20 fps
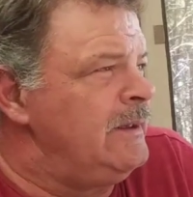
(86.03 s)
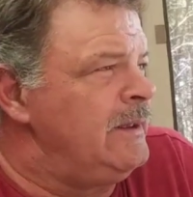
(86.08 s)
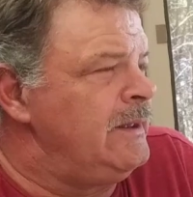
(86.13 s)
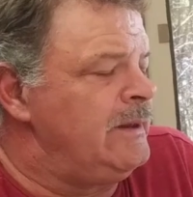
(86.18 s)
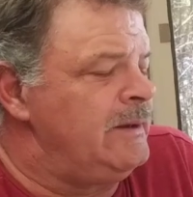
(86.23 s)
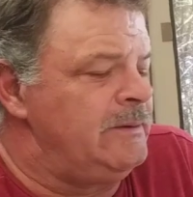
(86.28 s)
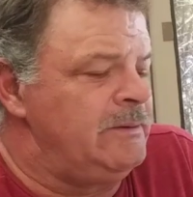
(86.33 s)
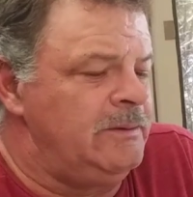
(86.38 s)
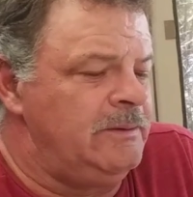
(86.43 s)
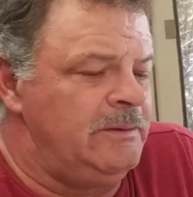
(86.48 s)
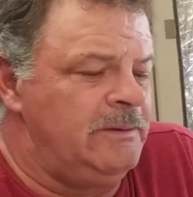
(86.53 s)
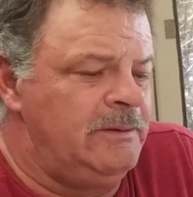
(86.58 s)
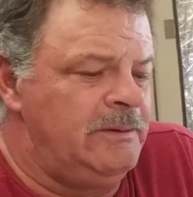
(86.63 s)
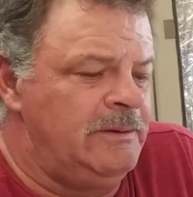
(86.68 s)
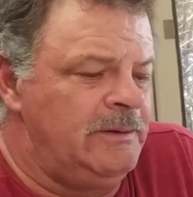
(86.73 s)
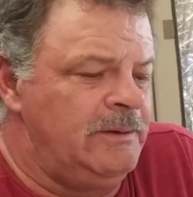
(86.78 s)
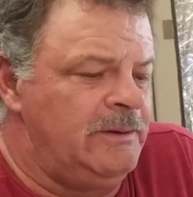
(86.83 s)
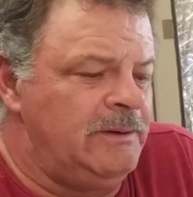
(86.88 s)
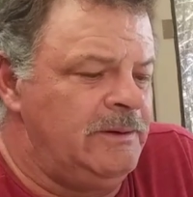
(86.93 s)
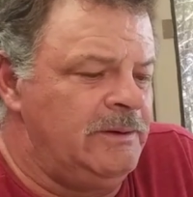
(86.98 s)
And
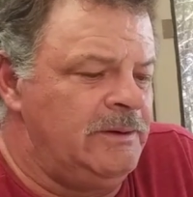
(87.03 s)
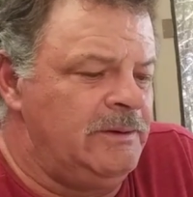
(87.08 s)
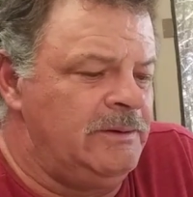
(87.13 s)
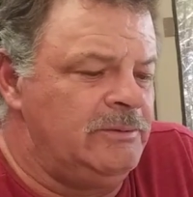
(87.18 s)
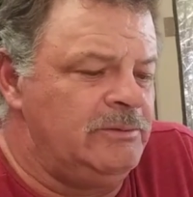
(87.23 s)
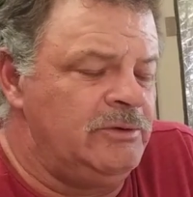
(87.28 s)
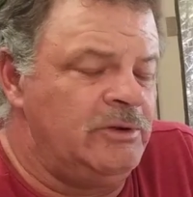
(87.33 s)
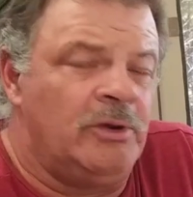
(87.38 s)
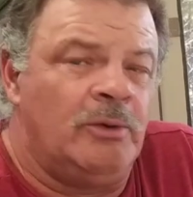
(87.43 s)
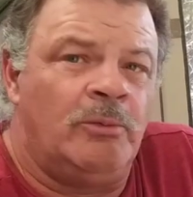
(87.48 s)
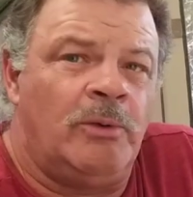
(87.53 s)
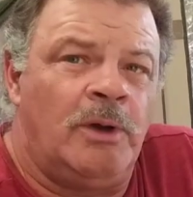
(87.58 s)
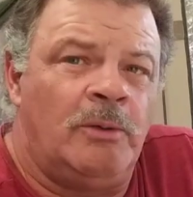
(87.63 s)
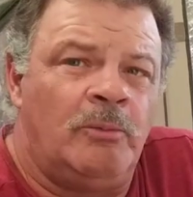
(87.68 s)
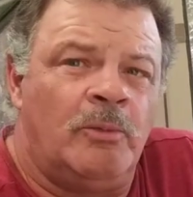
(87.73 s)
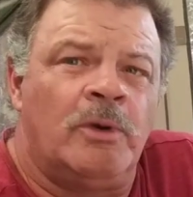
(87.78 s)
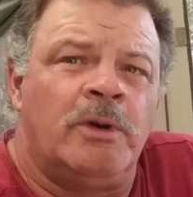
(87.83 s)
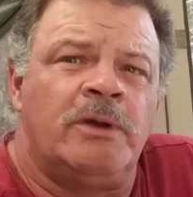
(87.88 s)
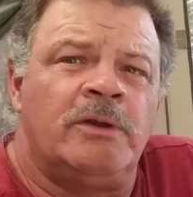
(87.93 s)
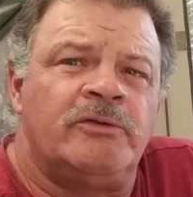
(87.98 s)
you know
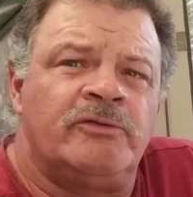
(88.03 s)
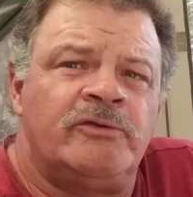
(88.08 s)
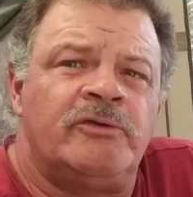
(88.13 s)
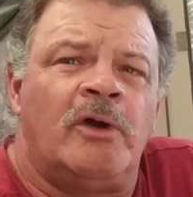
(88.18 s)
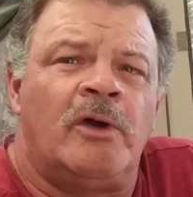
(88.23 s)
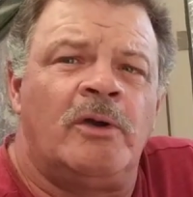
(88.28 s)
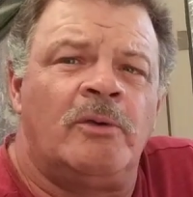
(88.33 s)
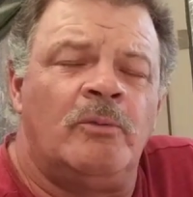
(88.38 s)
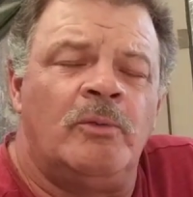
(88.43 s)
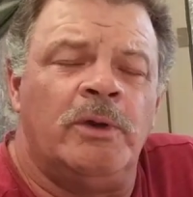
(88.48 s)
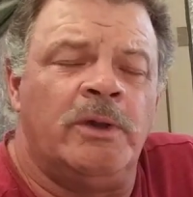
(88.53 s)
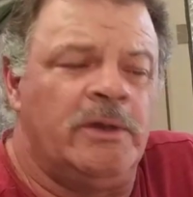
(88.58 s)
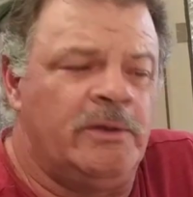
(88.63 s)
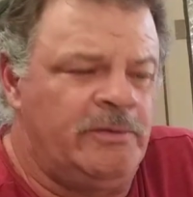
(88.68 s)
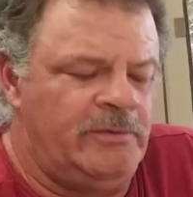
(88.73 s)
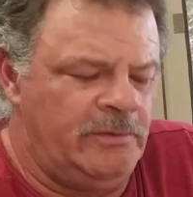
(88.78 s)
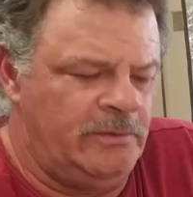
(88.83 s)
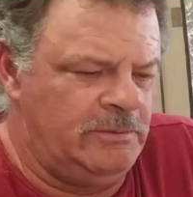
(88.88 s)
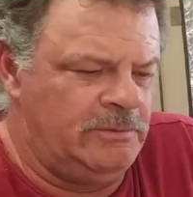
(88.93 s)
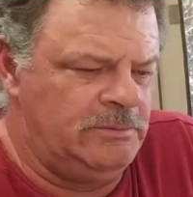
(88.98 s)
what? We're going to start
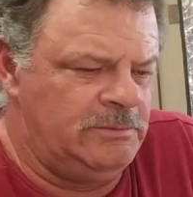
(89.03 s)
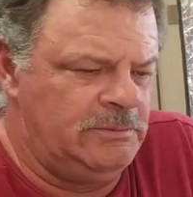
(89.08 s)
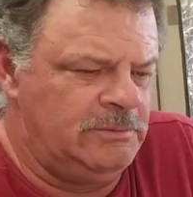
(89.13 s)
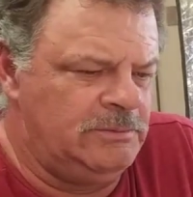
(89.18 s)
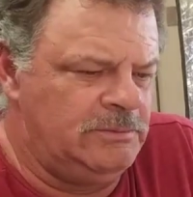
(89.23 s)
with